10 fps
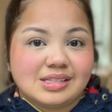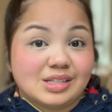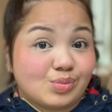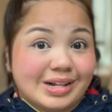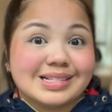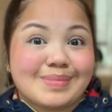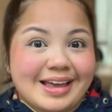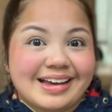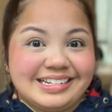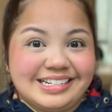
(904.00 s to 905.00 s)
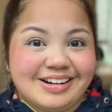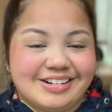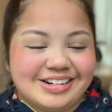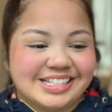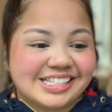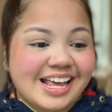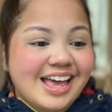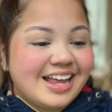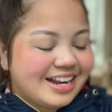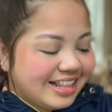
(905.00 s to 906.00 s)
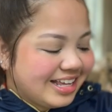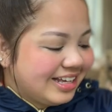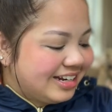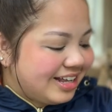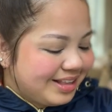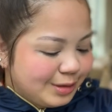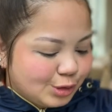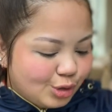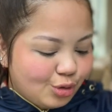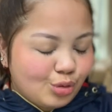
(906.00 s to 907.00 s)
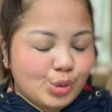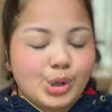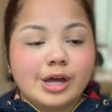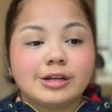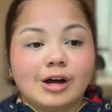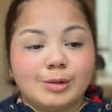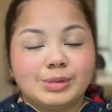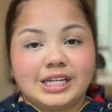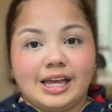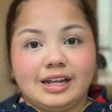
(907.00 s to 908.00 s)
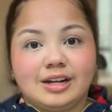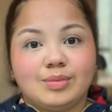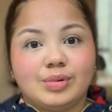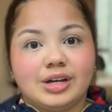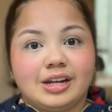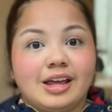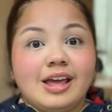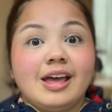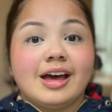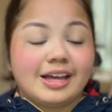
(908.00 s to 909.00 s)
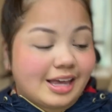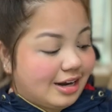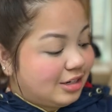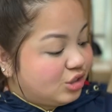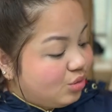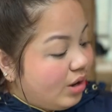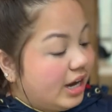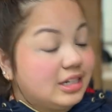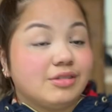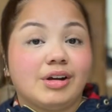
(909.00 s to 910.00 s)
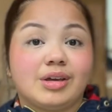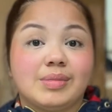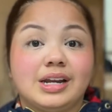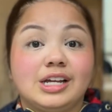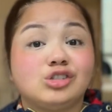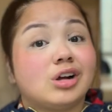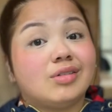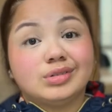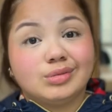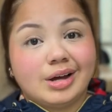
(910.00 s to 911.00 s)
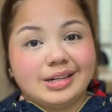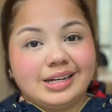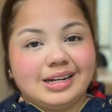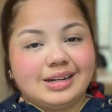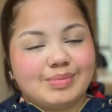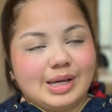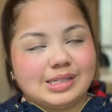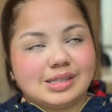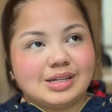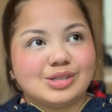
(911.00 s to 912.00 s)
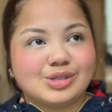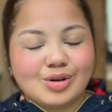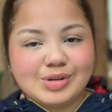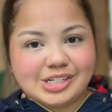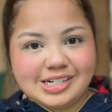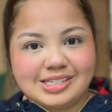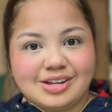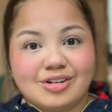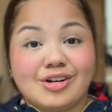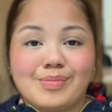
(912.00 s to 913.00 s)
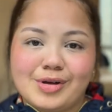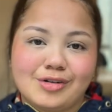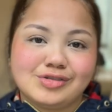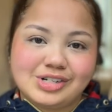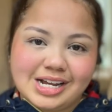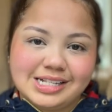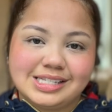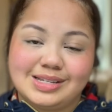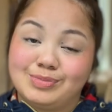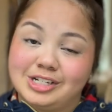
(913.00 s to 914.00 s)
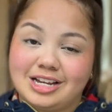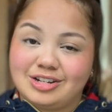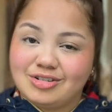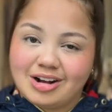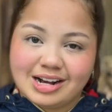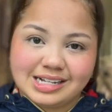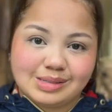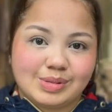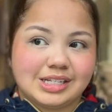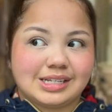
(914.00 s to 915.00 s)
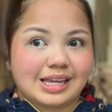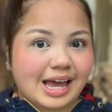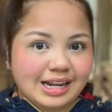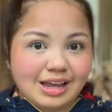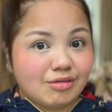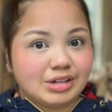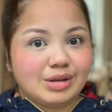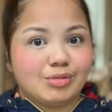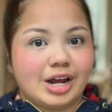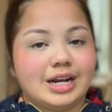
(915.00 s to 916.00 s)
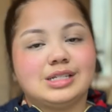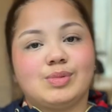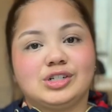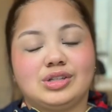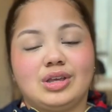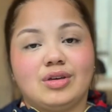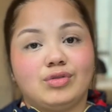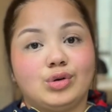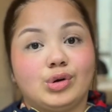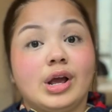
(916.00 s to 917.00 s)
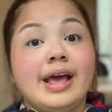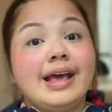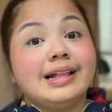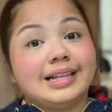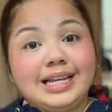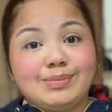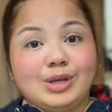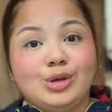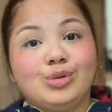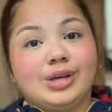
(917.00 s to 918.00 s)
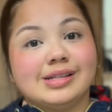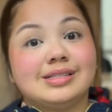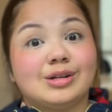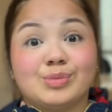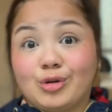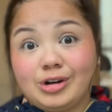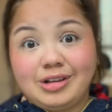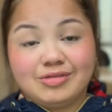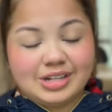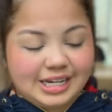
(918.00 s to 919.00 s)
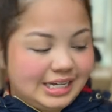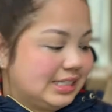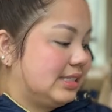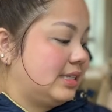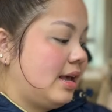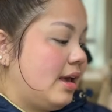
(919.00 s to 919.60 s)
as well as my ID cards. Nothing too complicated, but again, I do highly recommend a travel wallet. It makes things so much easier. A pair of shades to protect your eyes because it can get really bright, especially if you're like me who gets on morning flights.